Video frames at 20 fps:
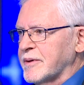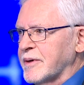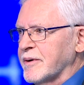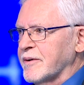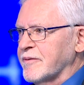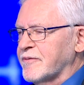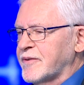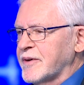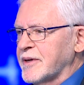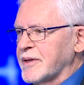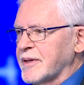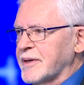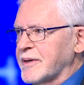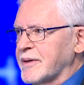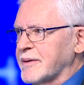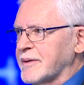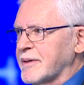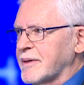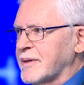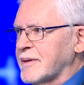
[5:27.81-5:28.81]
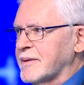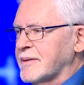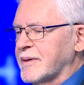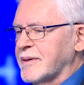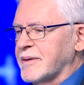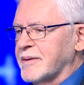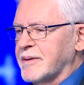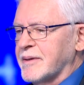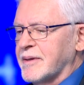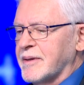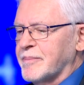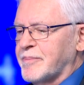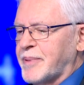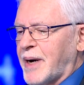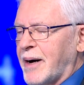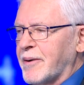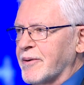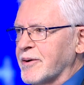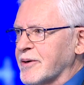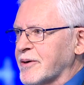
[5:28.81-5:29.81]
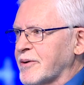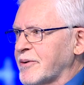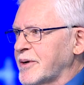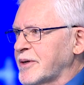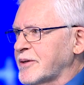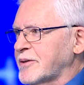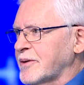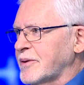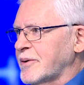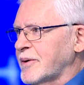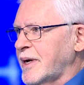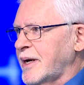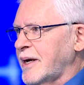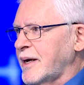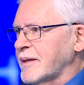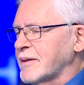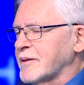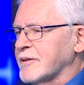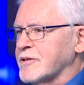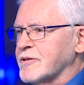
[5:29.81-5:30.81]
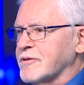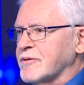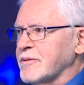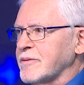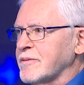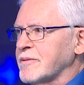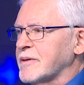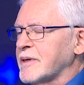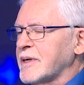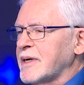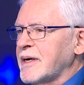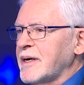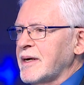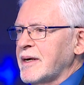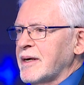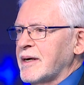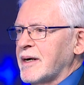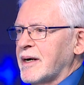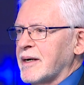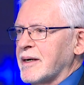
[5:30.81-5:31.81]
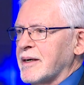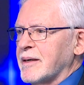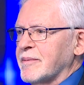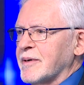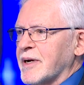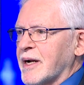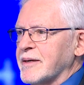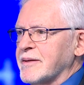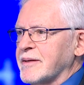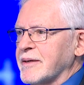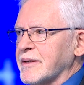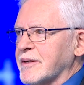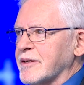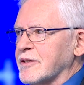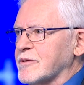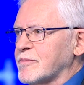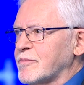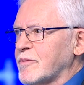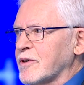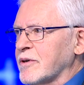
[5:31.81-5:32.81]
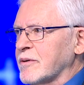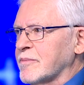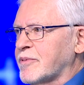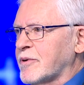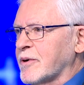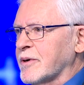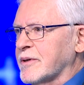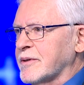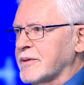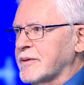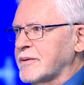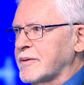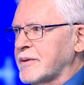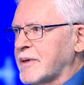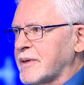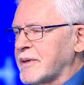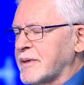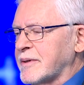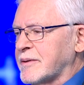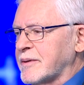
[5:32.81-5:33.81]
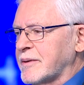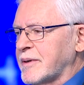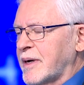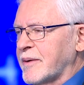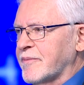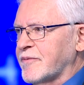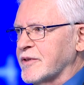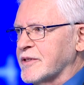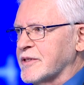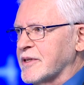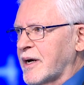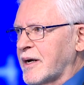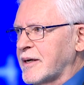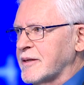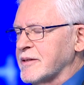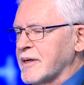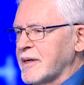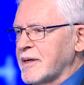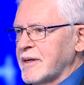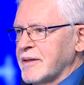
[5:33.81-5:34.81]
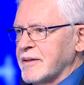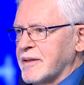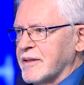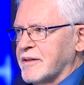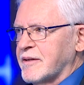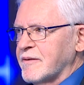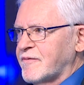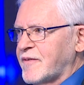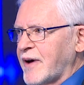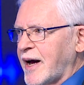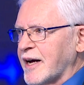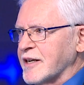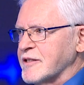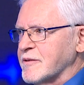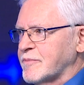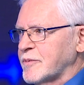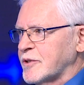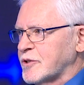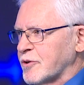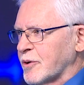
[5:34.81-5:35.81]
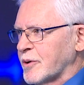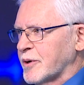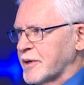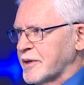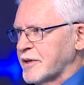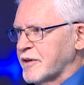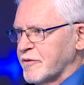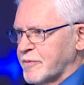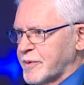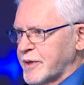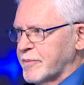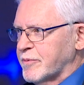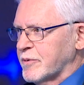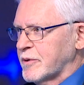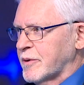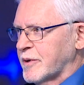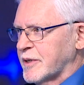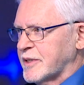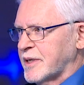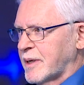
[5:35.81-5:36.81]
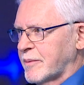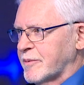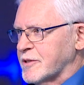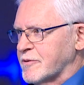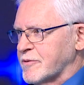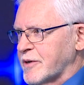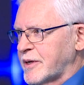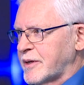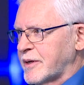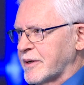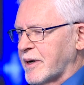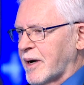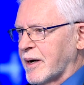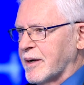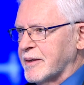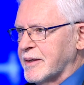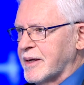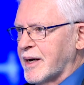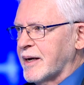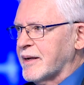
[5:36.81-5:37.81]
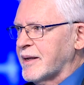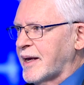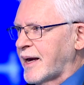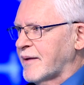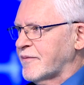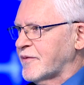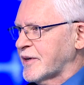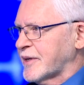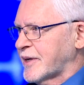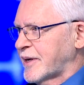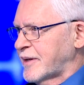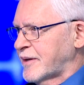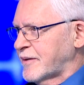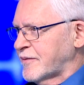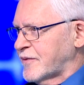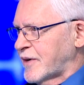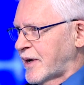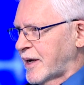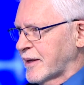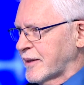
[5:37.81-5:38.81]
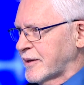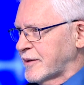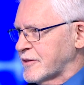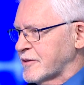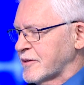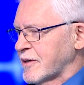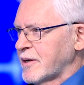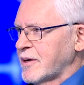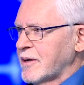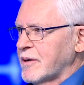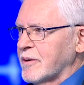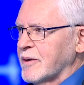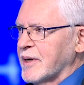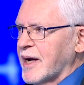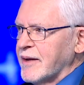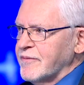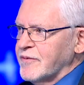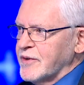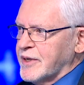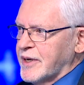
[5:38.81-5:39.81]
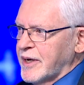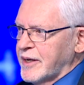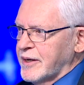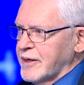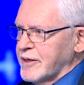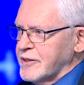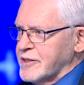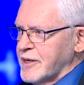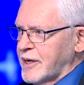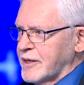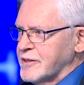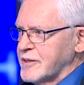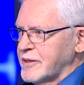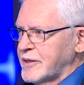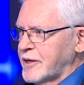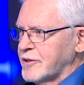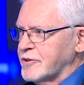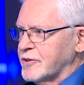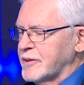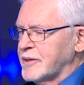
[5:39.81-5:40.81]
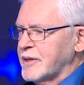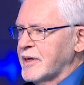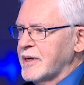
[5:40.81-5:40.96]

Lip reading: They're feeling the power going to their head. It's true. But I think it's more important to emphasize that the vast majority of people who are demonstrating are not advocating violence or advocating assassination.